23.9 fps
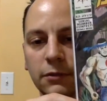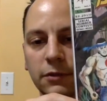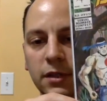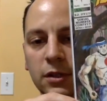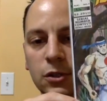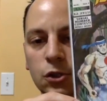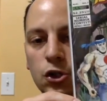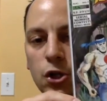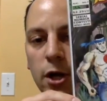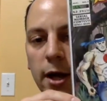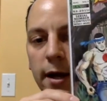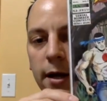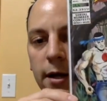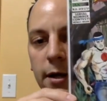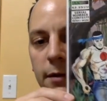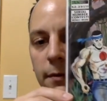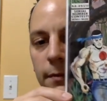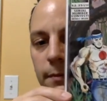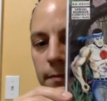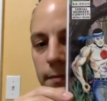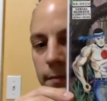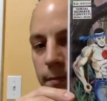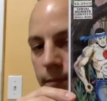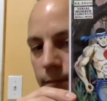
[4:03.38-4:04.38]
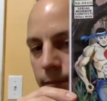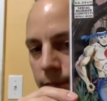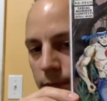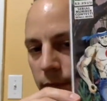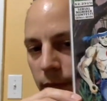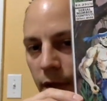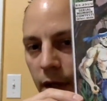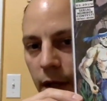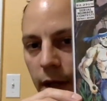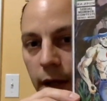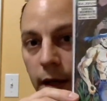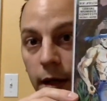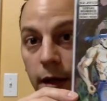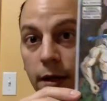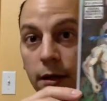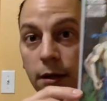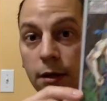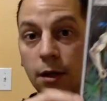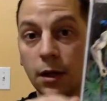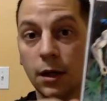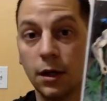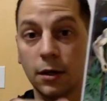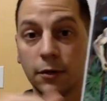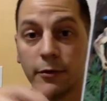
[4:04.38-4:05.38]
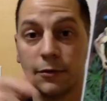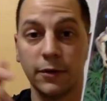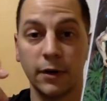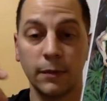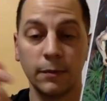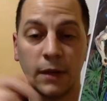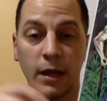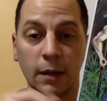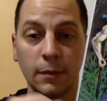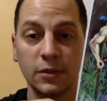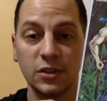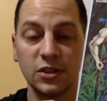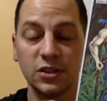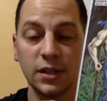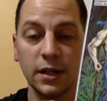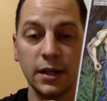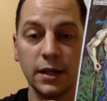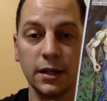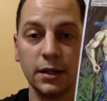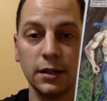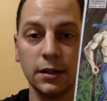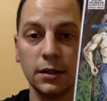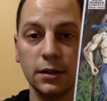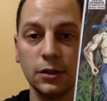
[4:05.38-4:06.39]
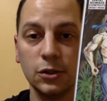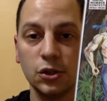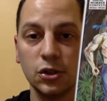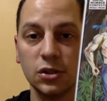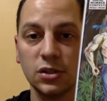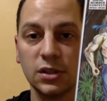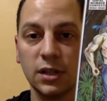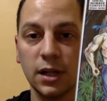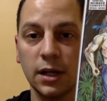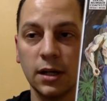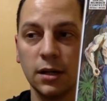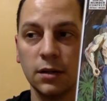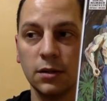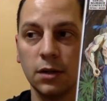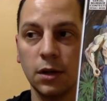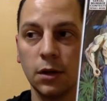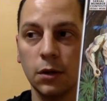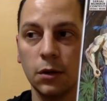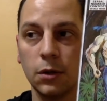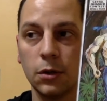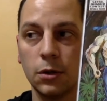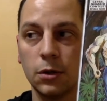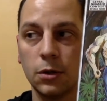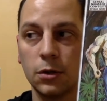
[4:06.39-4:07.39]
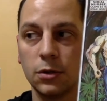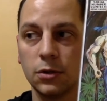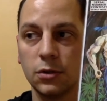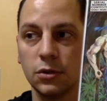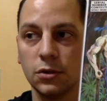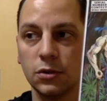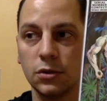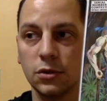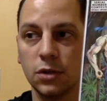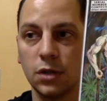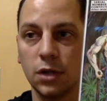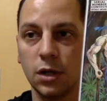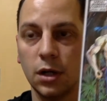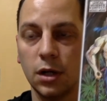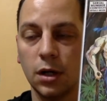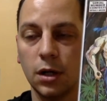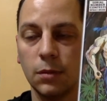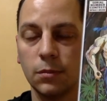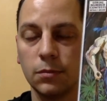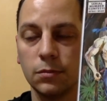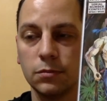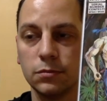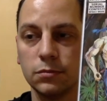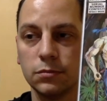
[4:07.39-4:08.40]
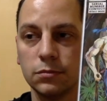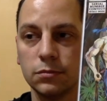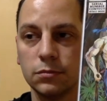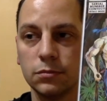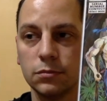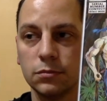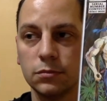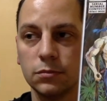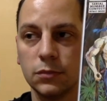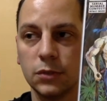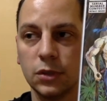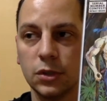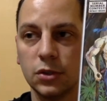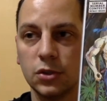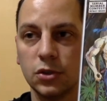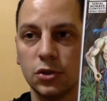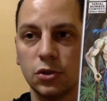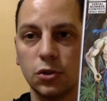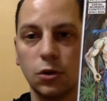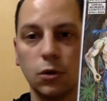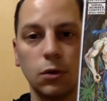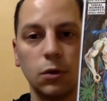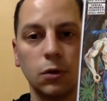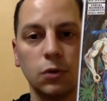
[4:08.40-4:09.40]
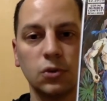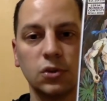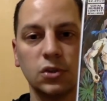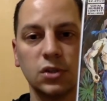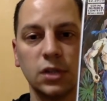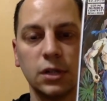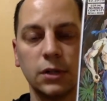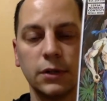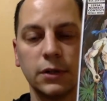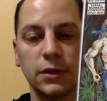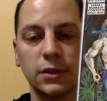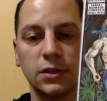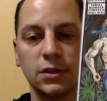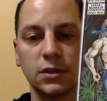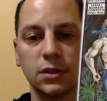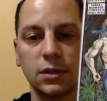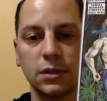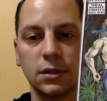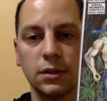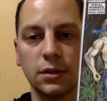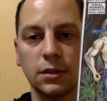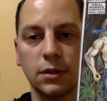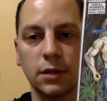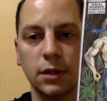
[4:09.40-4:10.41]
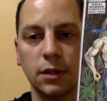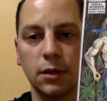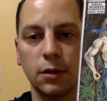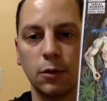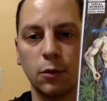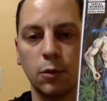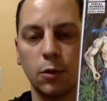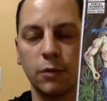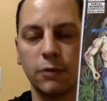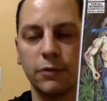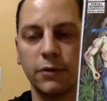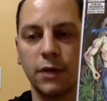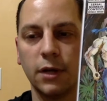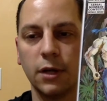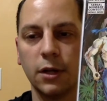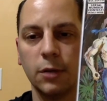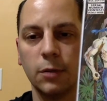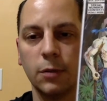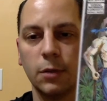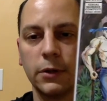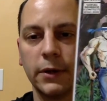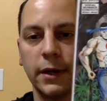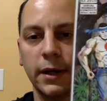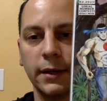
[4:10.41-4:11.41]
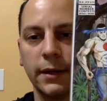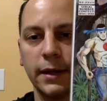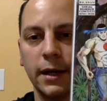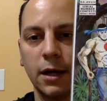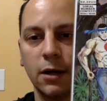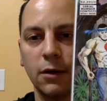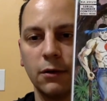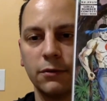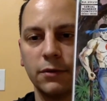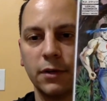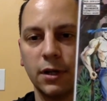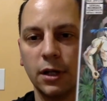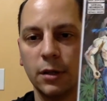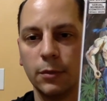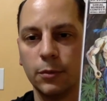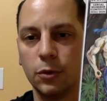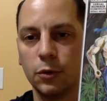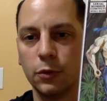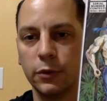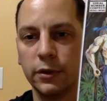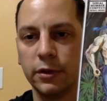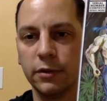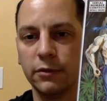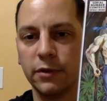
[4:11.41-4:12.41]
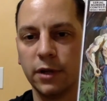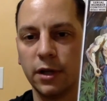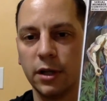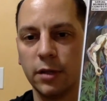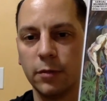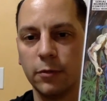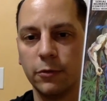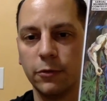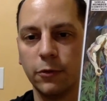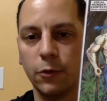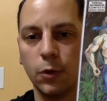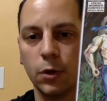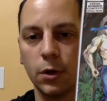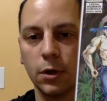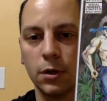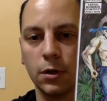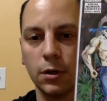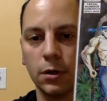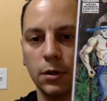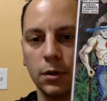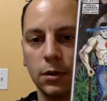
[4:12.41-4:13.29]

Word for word: Ninjak. And if I'm not mistaken, he just got another solo series. I don't know what volume they're at now, volume 3 or volume 4.